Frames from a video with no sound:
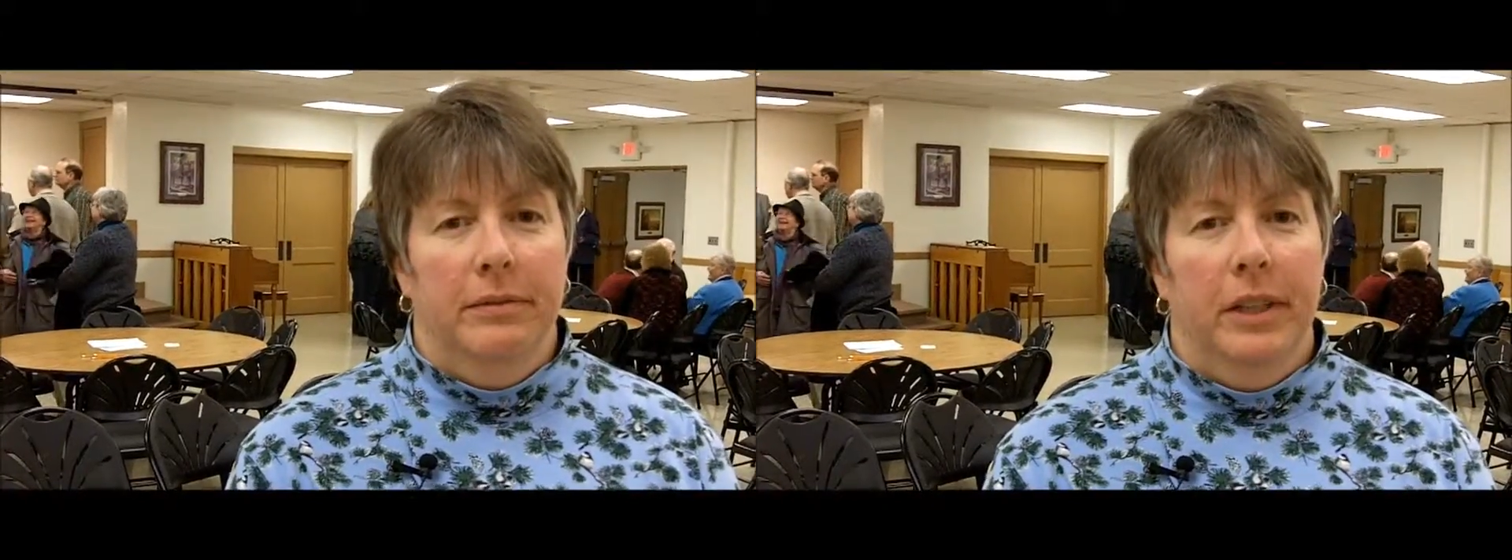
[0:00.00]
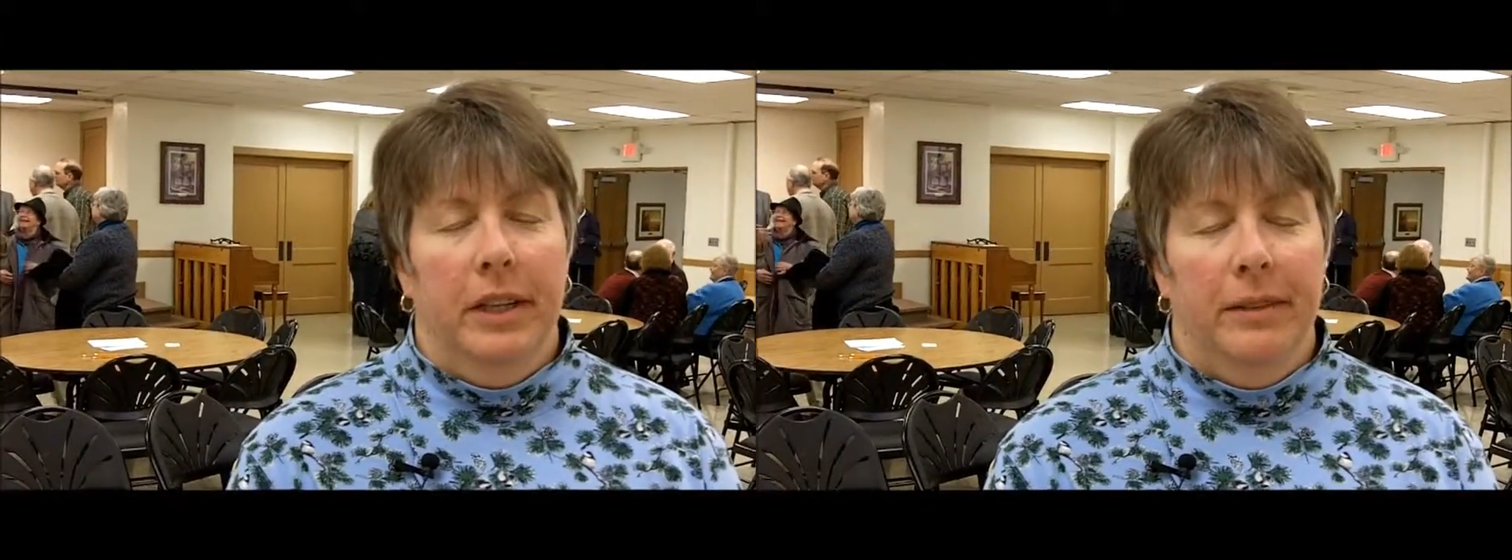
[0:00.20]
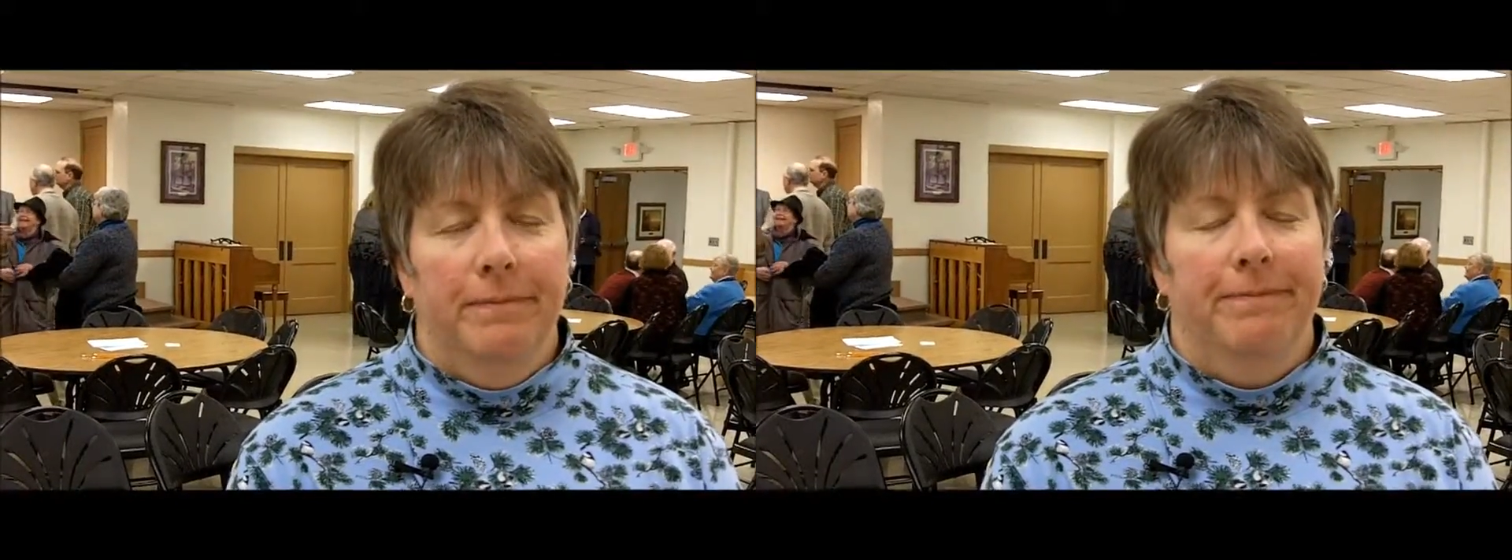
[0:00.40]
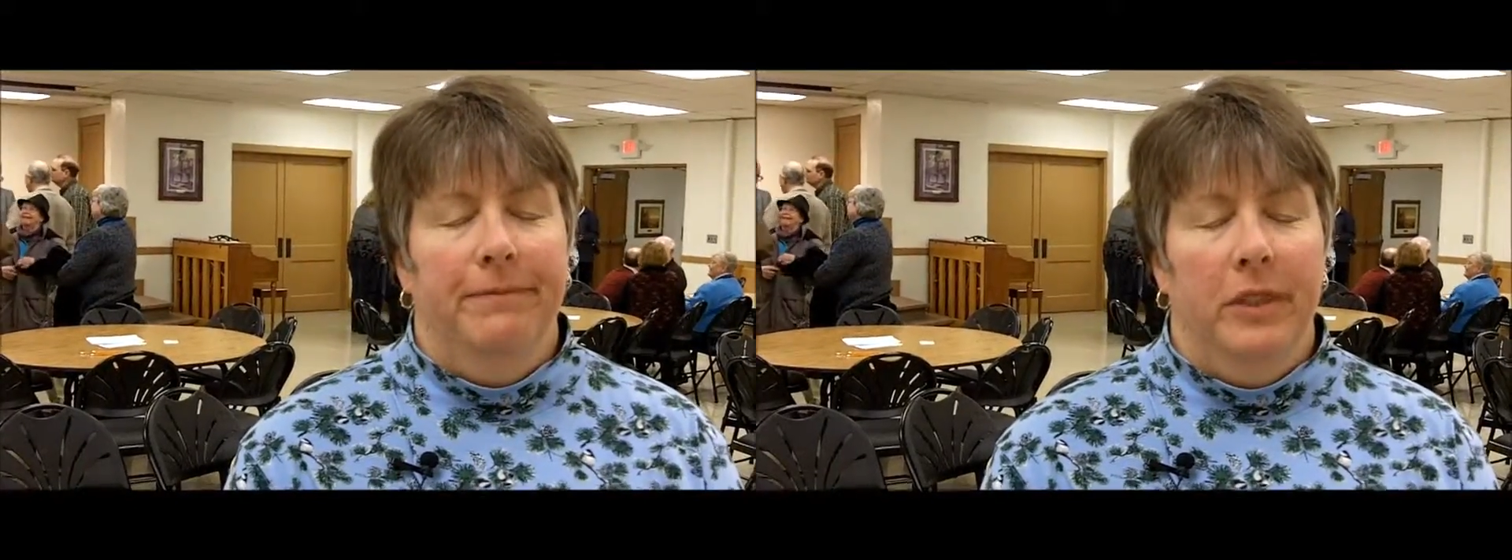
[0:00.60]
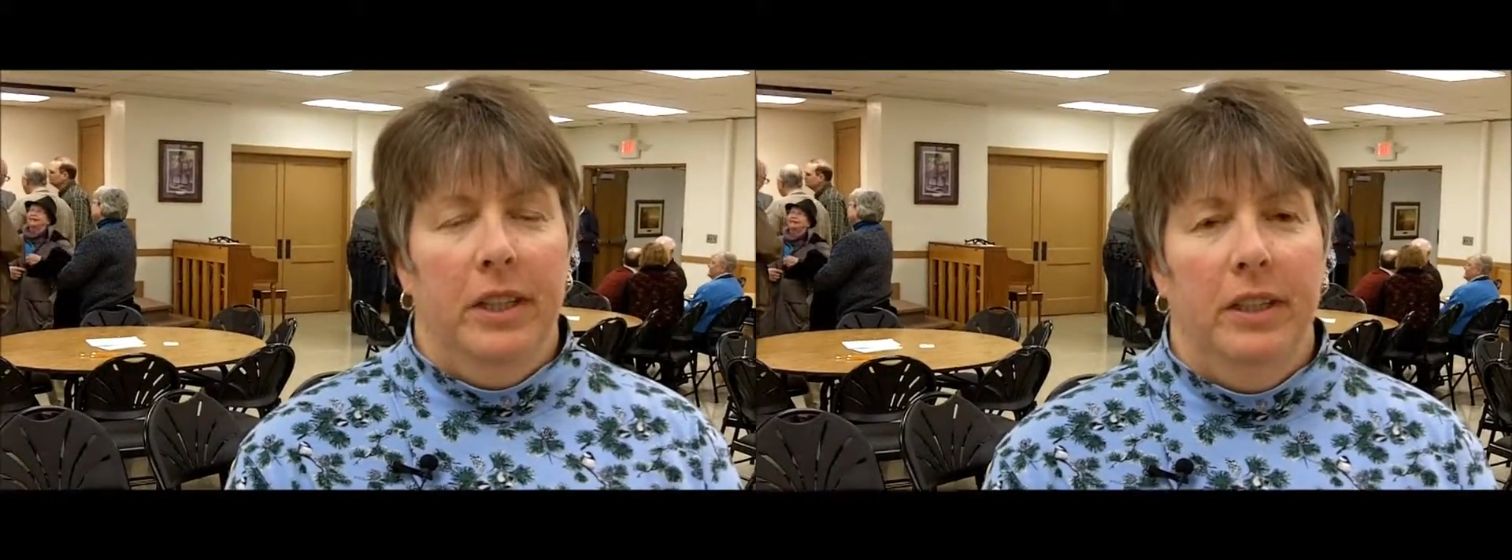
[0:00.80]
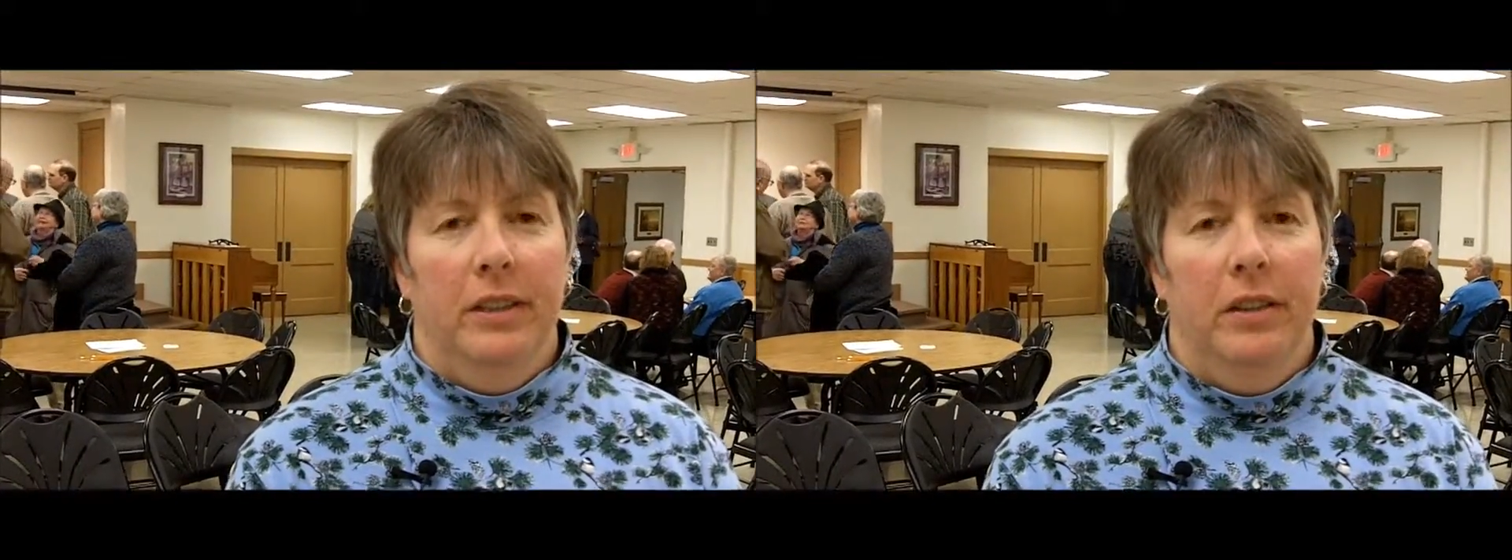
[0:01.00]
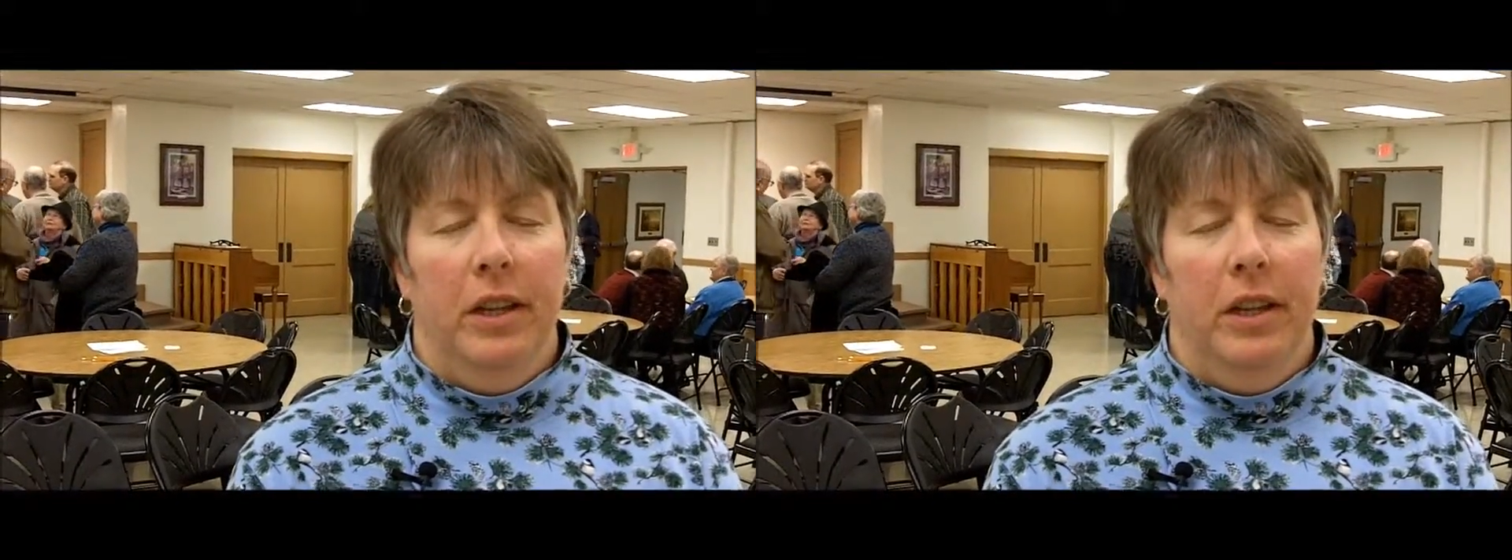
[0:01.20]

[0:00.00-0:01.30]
Yeah, a